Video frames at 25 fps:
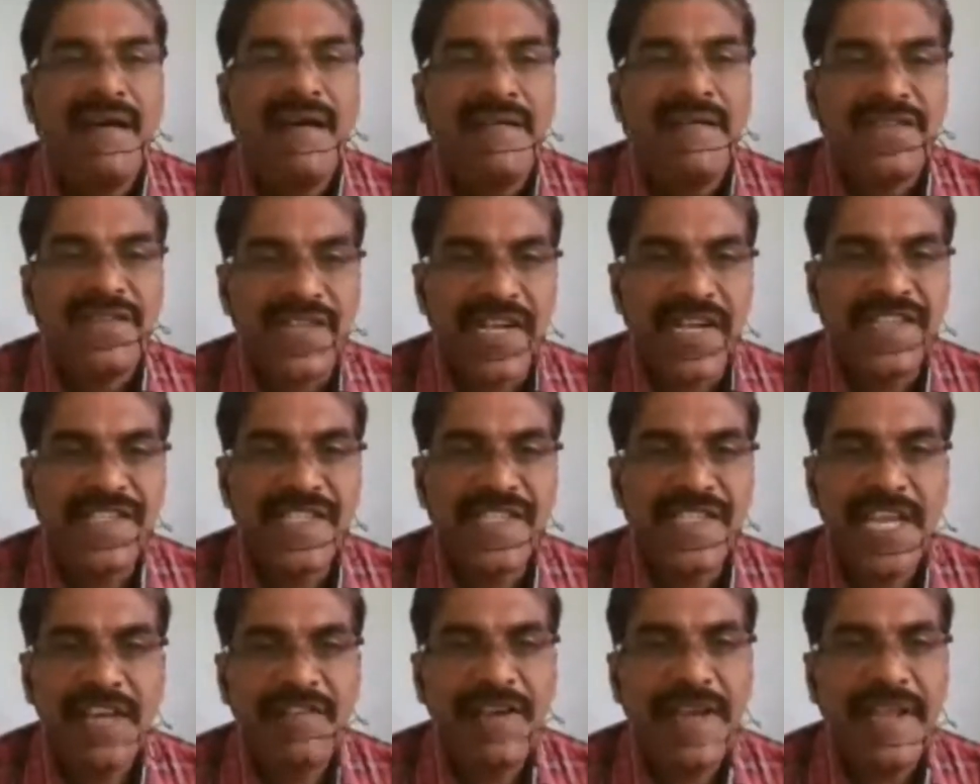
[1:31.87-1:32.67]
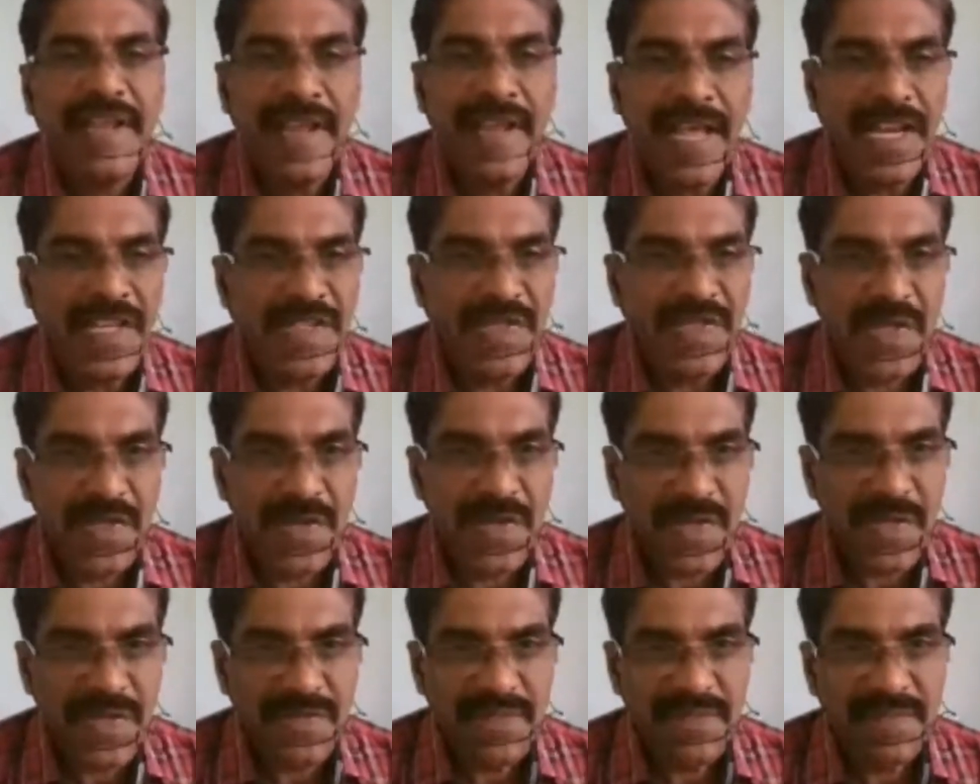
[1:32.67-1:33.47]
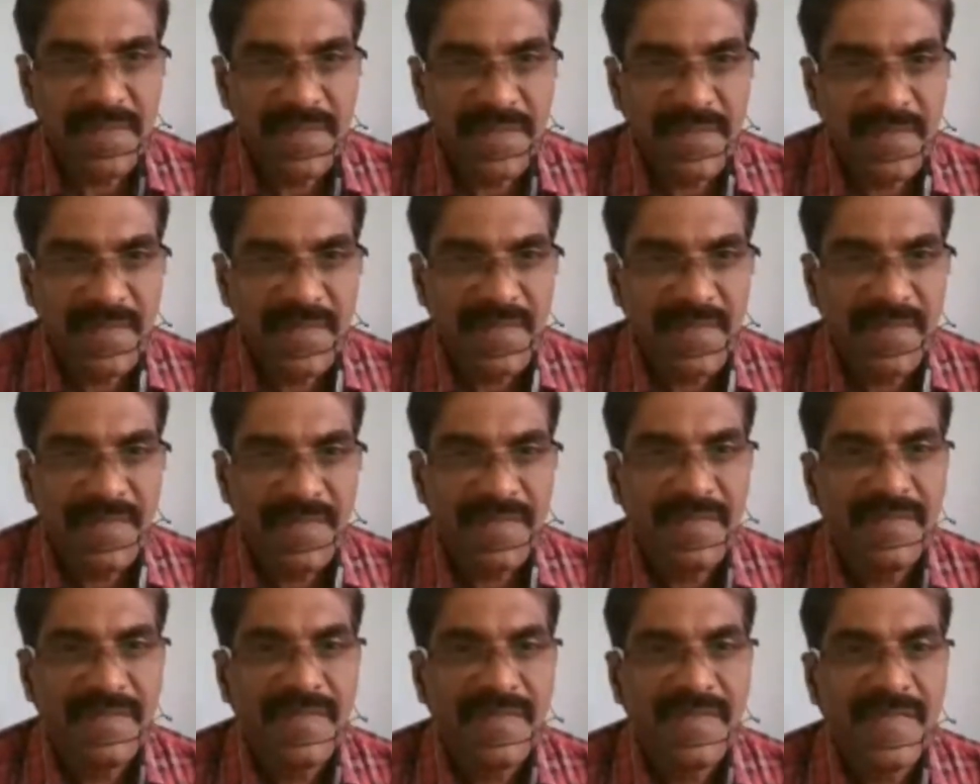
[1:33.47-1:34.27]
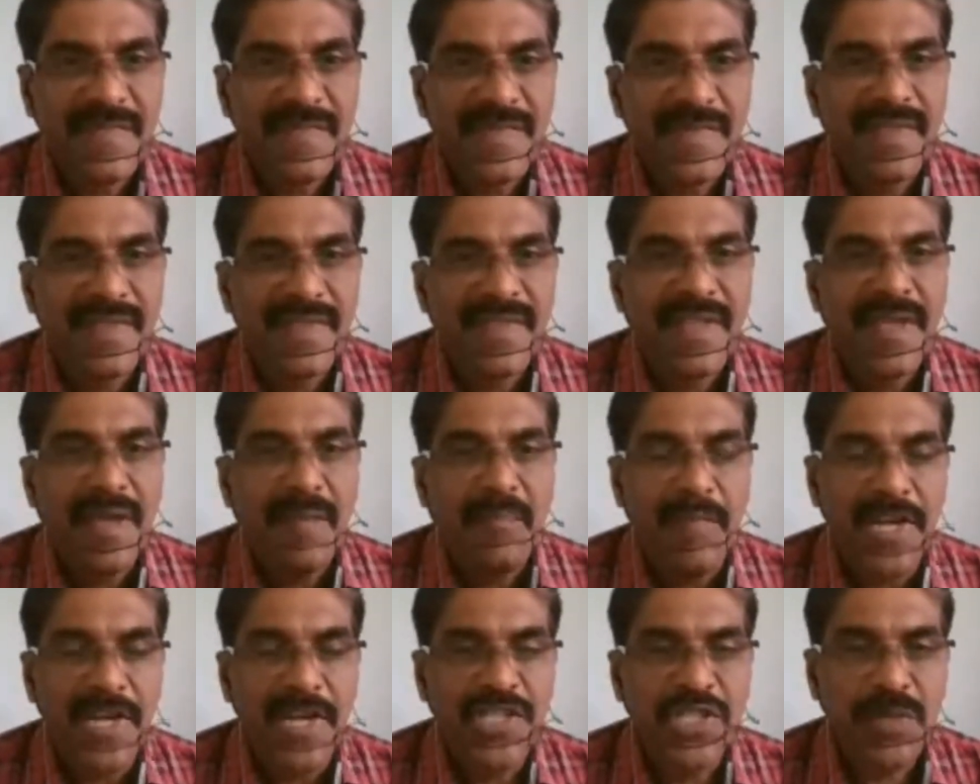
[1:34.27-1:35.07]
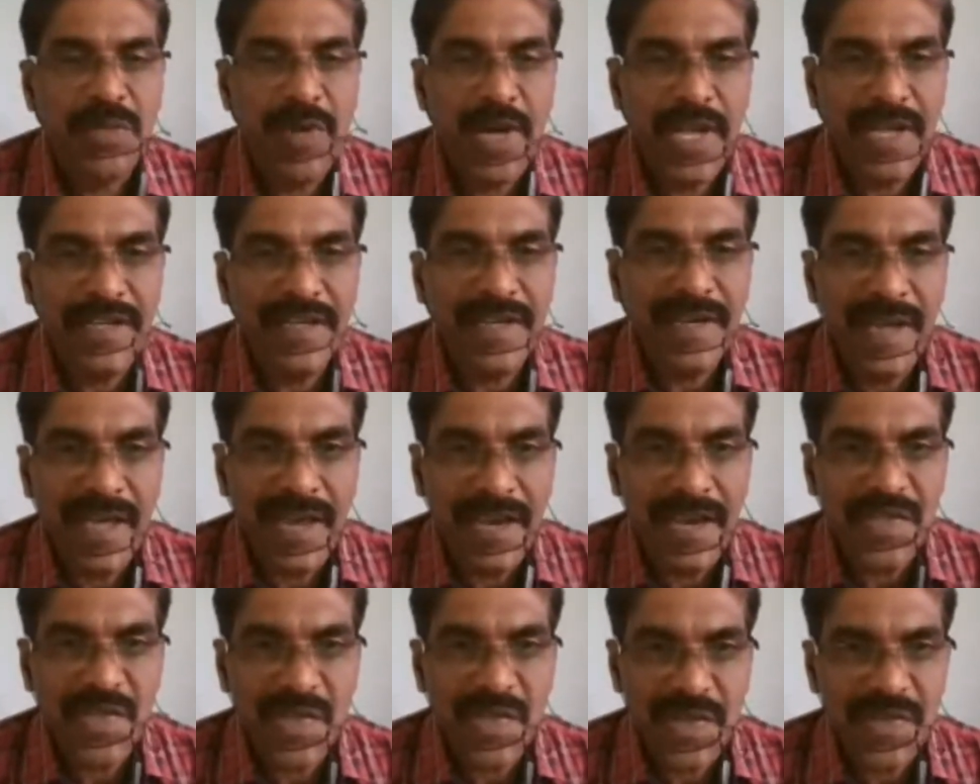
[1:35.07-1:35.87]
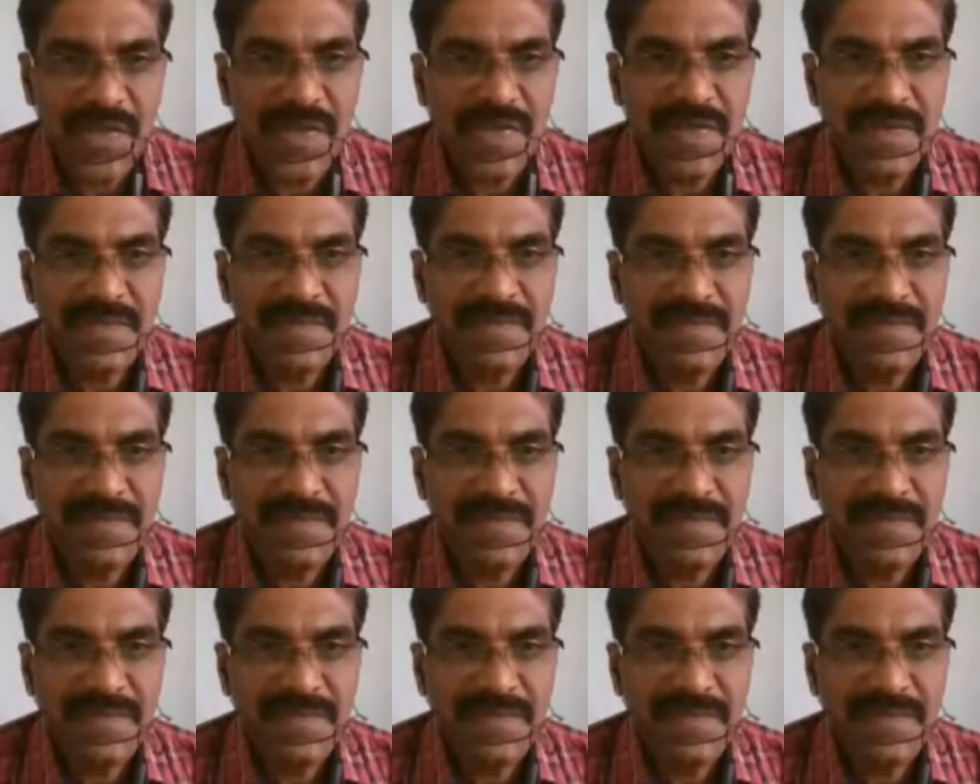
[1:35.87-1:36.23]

trace level analysis, metabolite analysis,